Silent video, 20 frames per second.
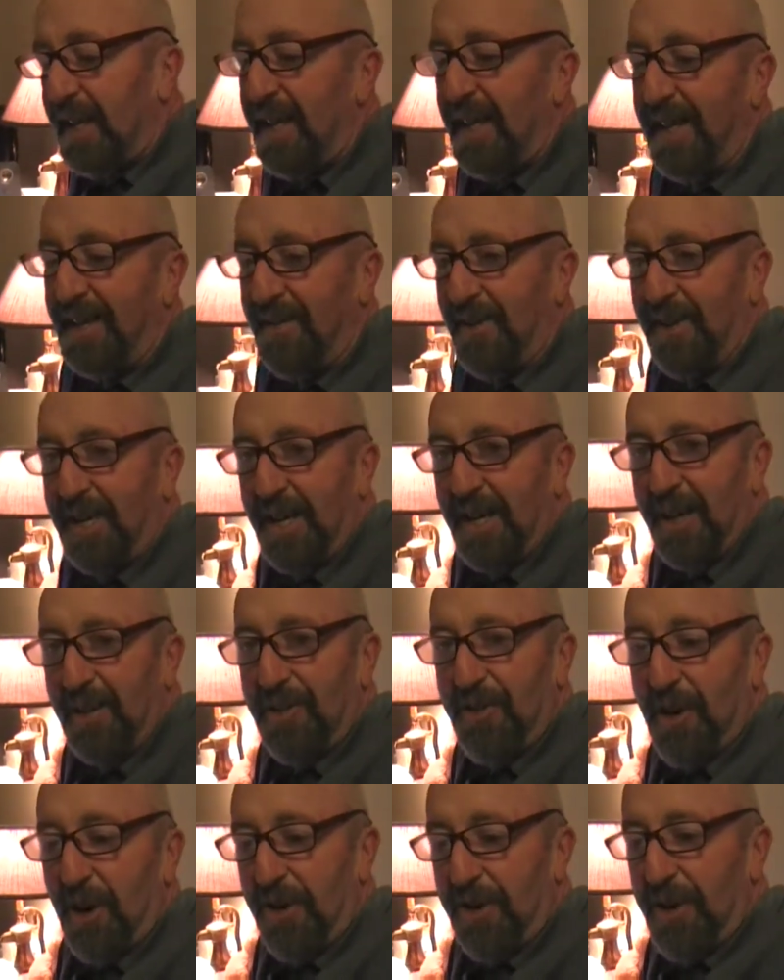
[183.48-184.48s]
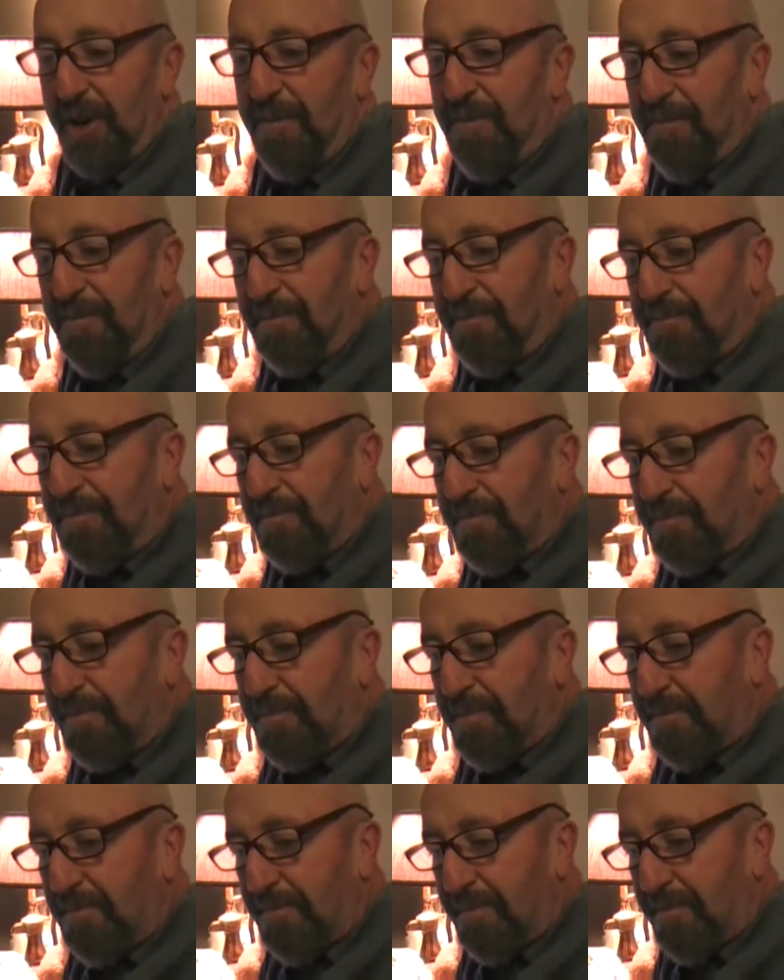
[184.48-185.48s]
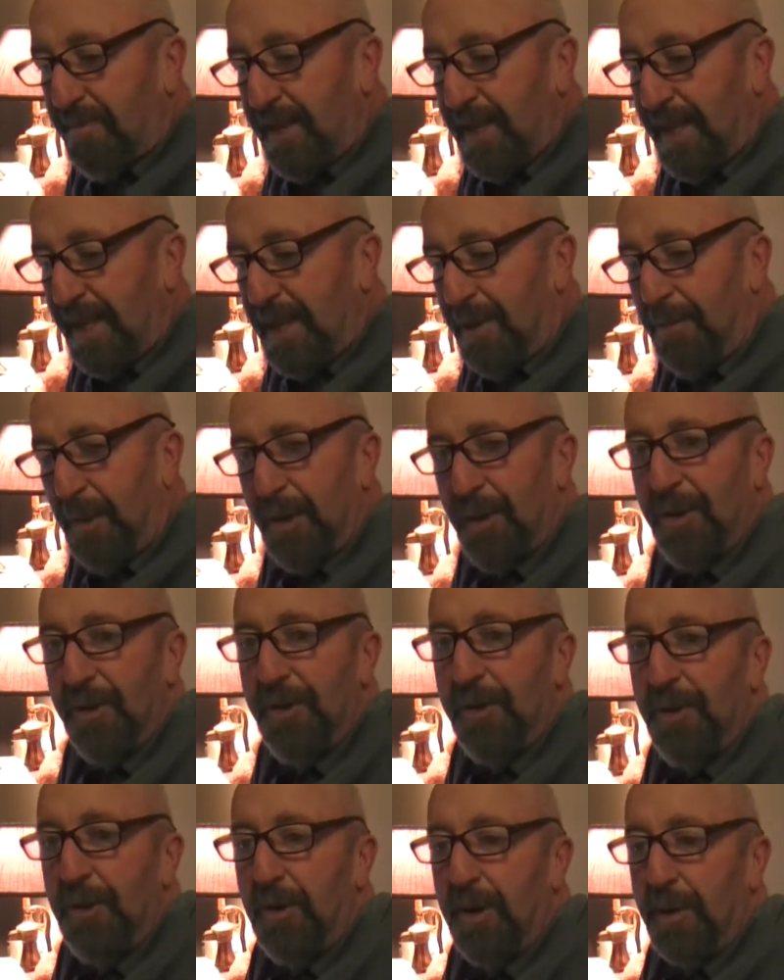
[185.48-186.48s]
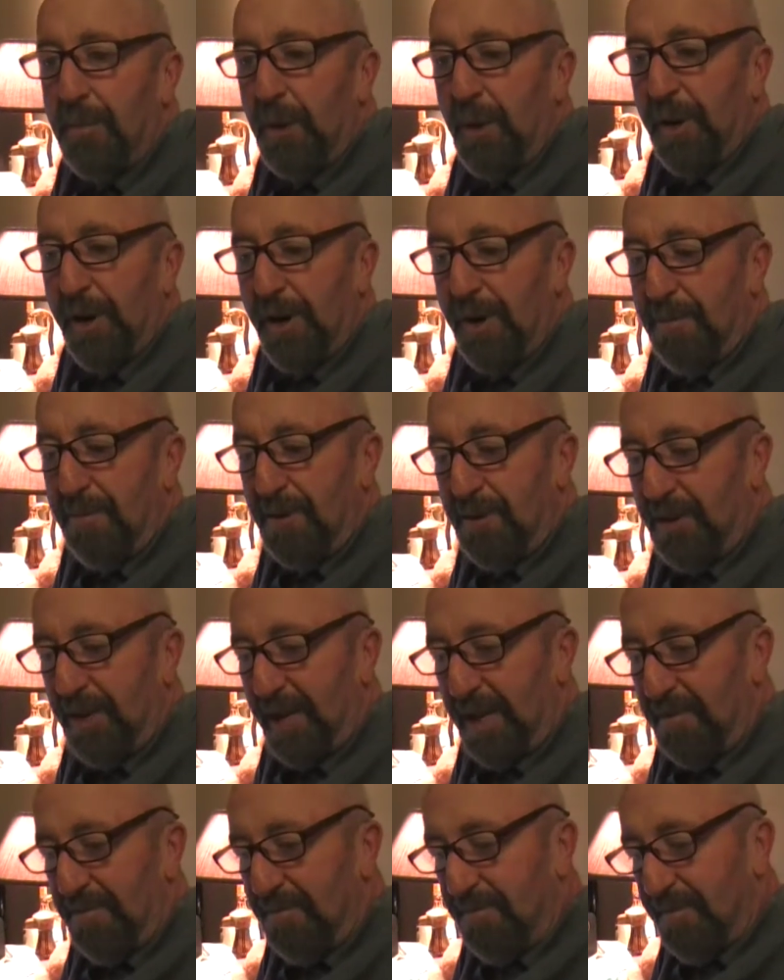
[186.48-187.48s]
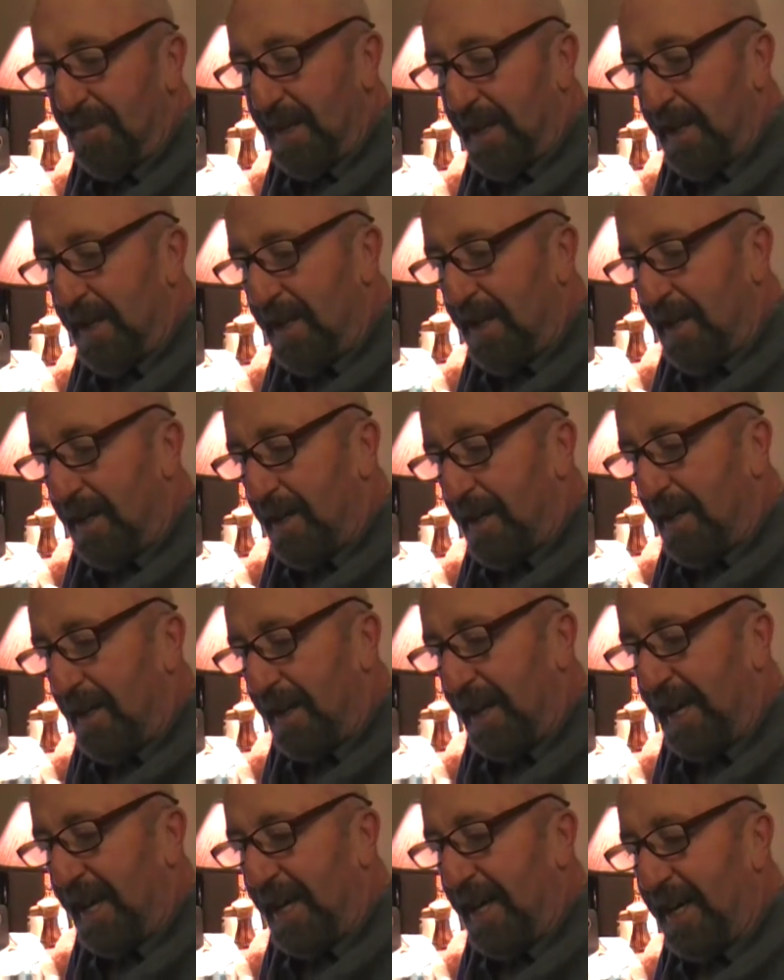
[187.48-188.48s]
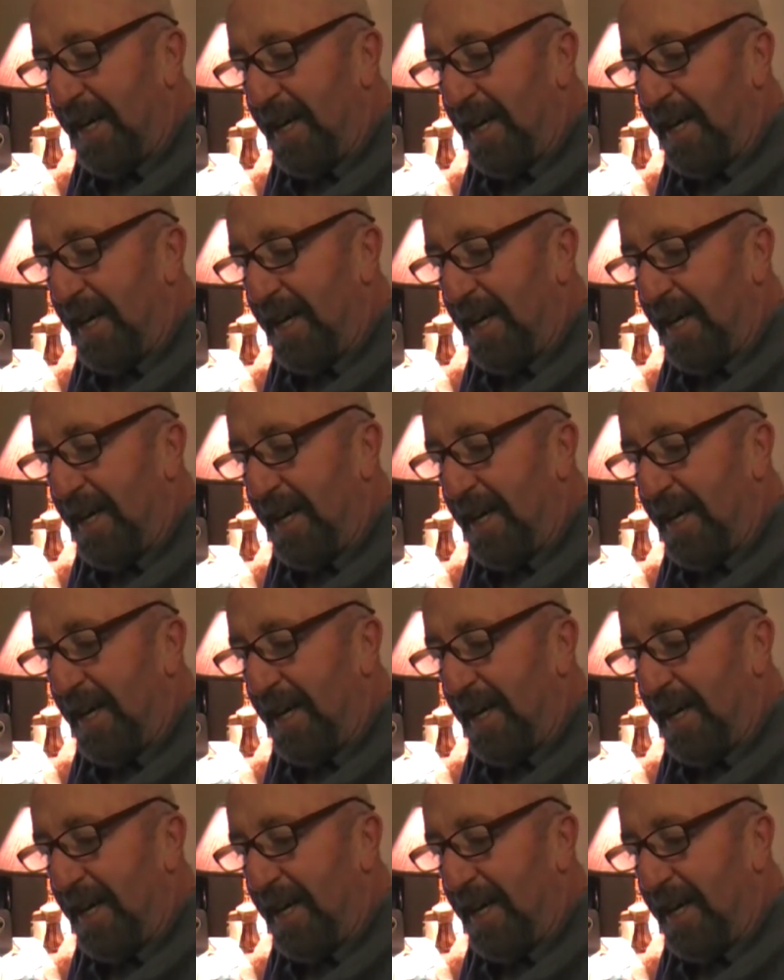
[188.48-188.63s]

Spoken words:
it's in Sarnia, border to Poirier, Michigan. Okay,